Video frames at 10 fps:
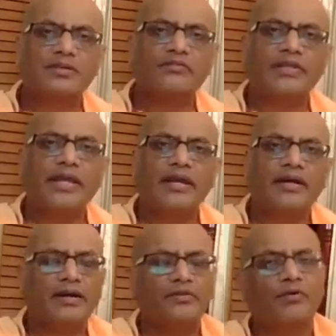of
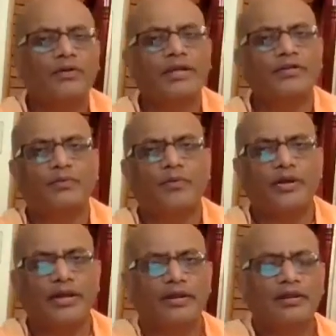videha. You forget your
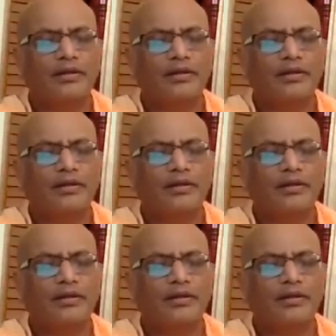body.